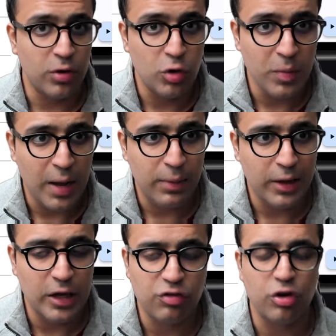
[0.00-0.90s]
run to my
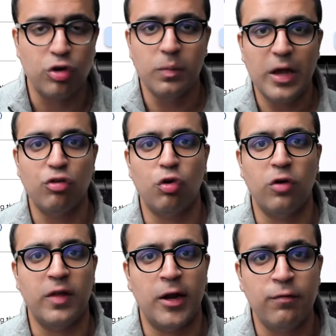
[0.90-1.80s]
application to make sure
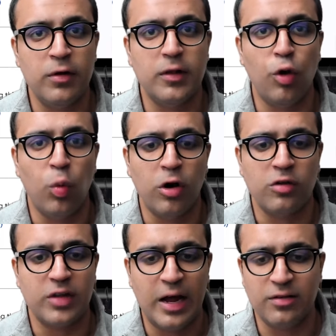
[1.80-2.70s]
that everything
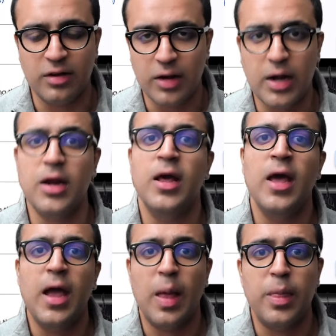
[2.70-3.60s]
works as intended
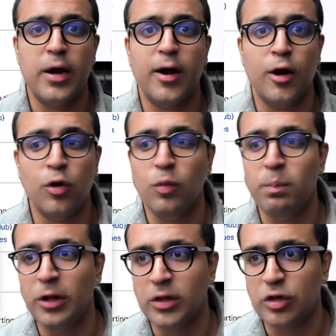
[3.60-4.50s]
and there are no build